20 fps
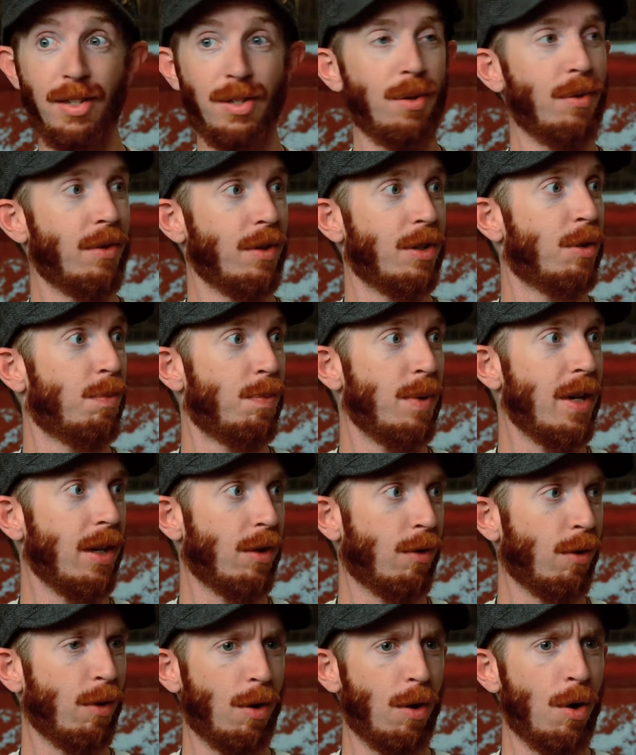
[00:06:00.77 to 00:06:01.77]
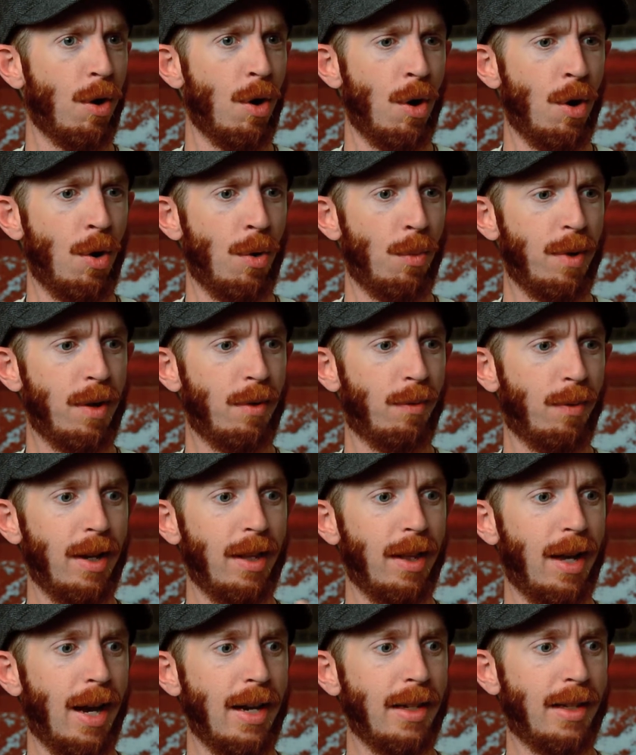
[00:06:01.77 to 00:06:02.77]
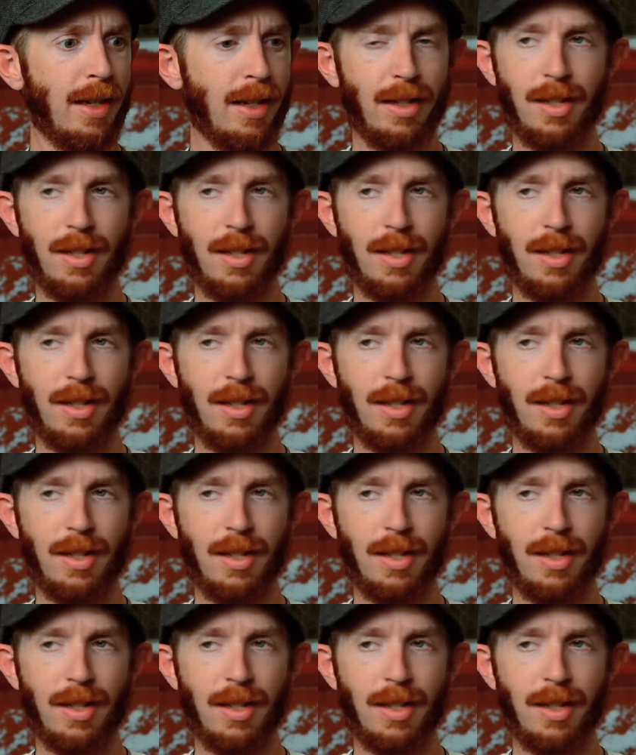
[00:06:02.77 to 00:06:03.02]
so to speak, or we realize at